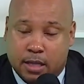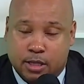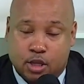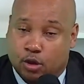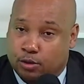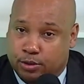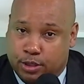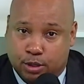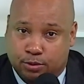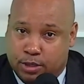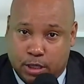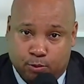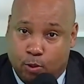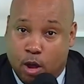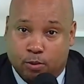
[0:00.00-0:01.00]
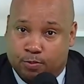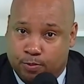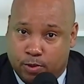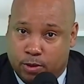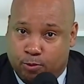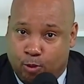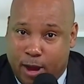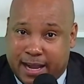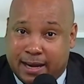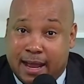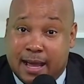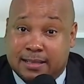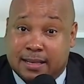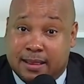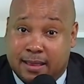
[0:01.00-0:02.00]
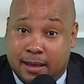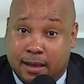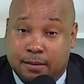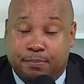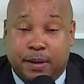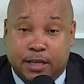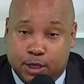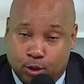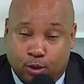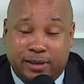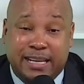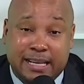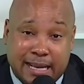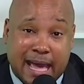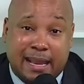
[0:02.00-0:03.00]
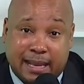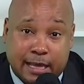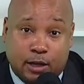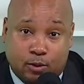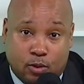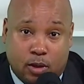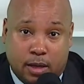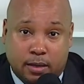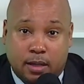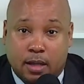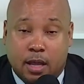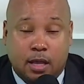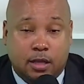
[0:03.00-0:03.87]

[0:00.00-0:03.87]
You won't recognize it then, but you'll need that later on.